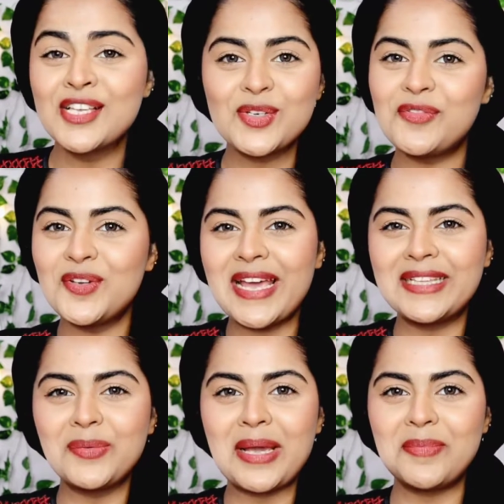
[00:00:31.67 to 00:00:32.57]
So if you
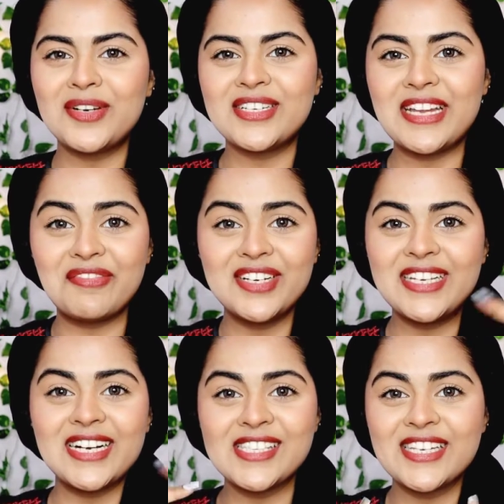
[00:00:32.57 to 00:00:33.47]
like the vibe here,
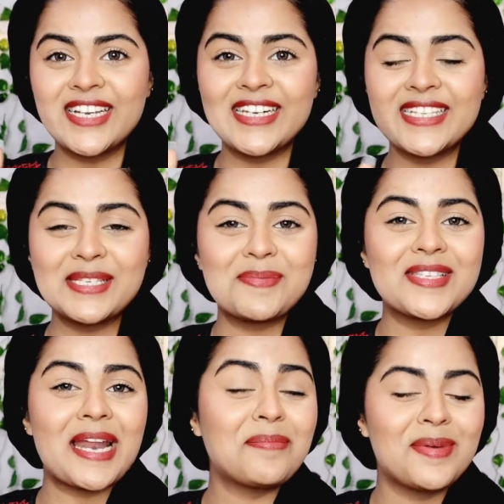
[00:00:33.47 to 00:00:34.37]
definitely consider hitting the
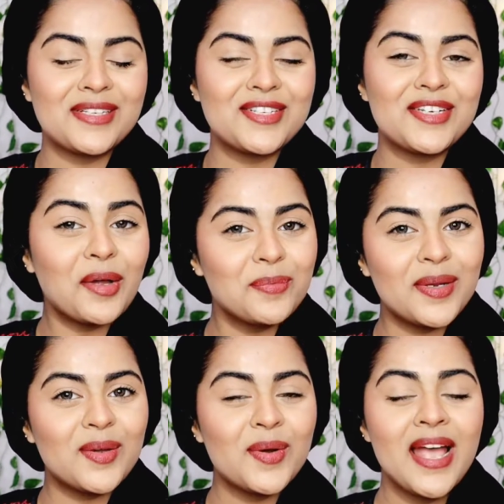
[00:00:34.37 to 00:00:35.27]
subscribe button down
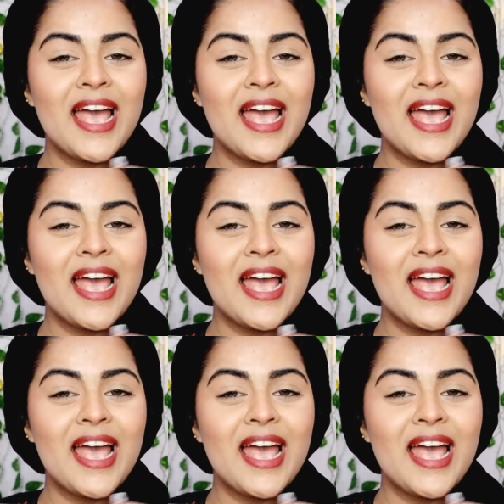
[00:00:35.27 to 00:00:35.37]
below